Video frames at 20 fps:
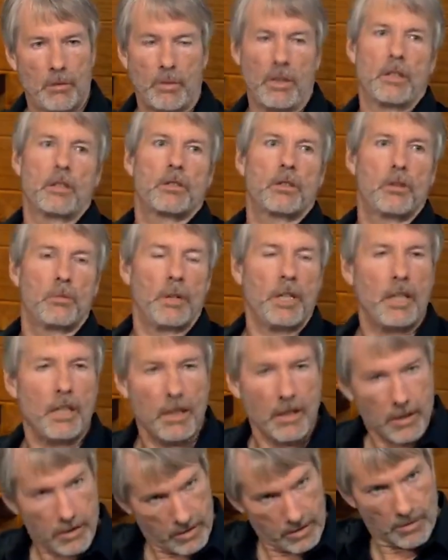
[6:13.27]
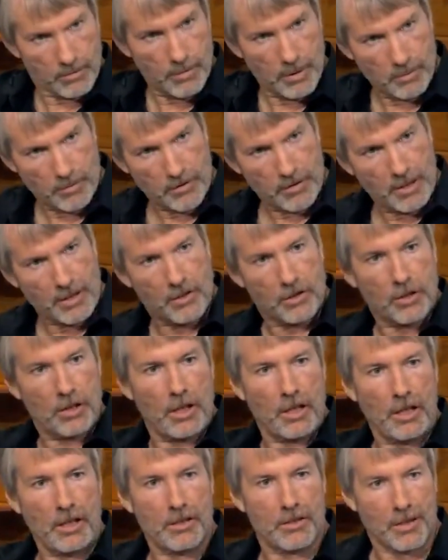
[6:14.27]
I assume a he. Some people think
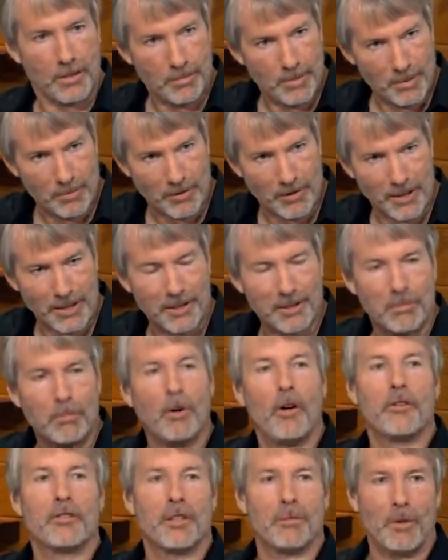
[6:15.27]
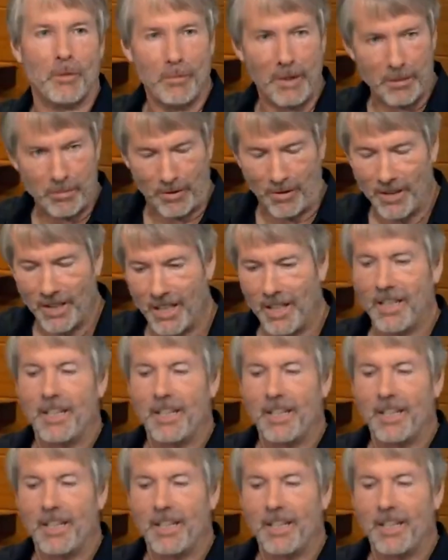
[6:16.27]
she. Some people think it's multiple people.